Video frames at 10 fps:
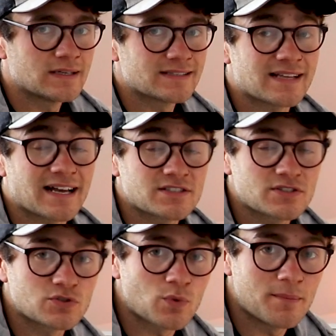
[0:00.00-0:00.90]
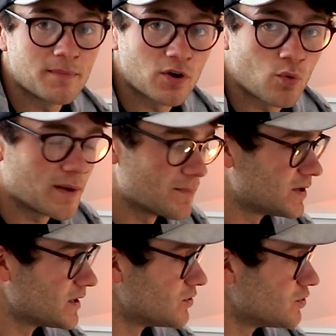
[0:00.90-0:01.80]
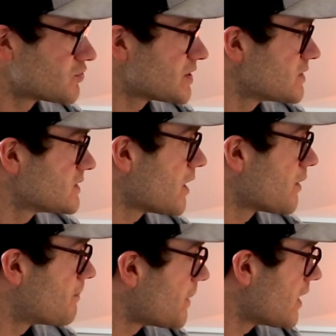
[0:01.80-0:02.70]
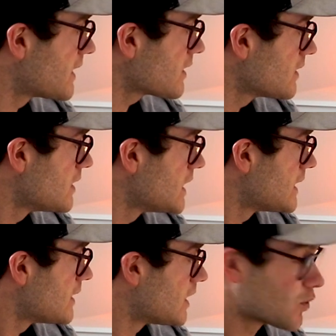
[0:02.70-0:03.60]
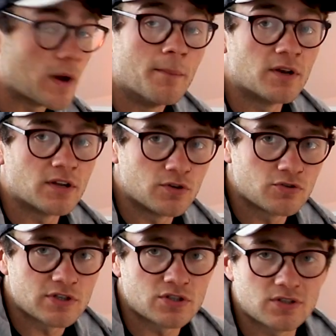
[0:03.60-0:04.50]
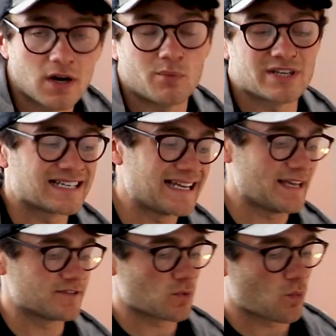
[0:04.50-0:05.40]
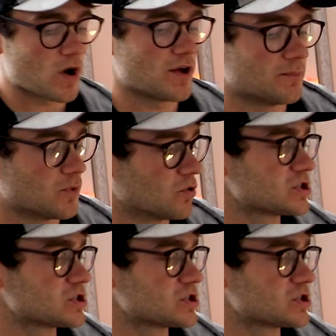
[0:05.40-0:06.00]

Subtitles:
So that's swim equipment and nutrition done, bike equipment and nutrition done, which leaves one more